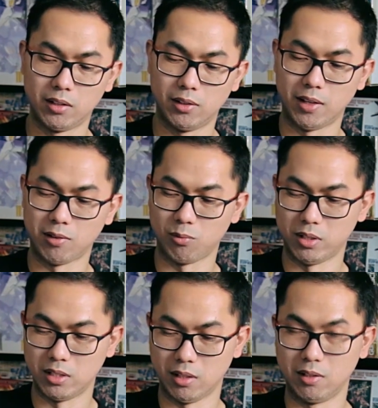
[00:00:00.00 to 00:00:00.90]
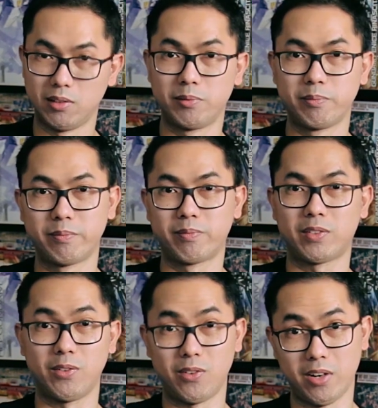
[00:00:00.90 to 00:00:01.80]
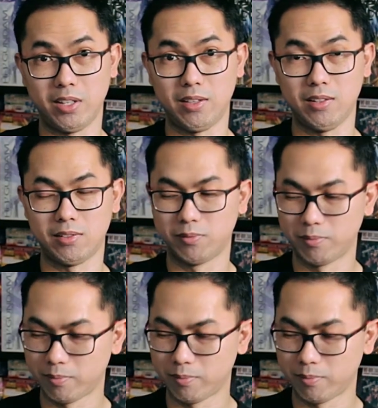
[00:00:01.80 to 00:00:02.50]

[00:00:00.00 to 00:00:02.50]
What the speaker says: So that's one change, right there.